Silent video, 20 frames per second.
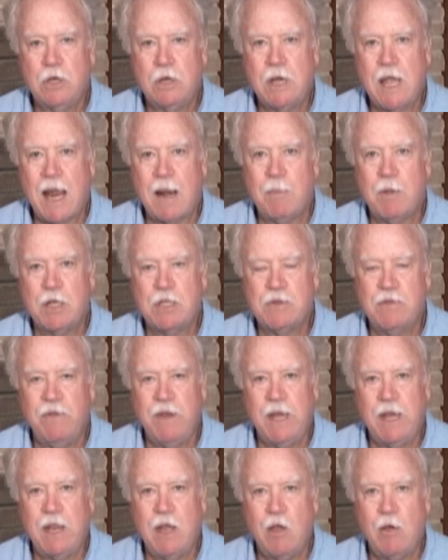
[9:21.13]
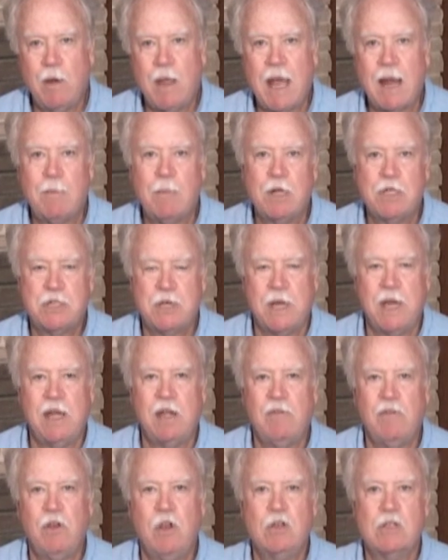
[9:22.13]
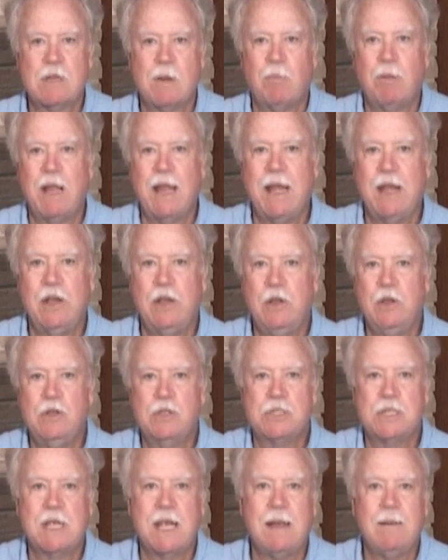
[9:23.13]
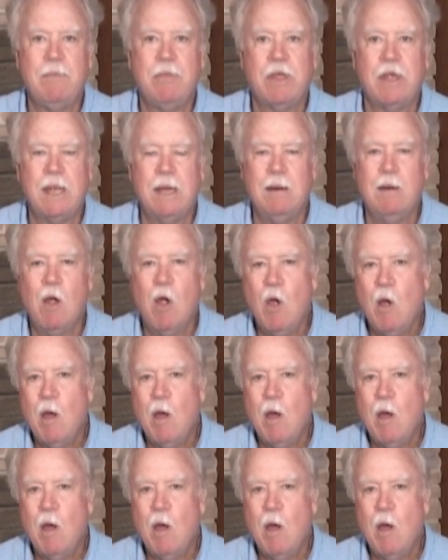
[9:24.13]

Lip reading: got a bunch of video, got a bunch of interviews. I'm planning to do the same thing.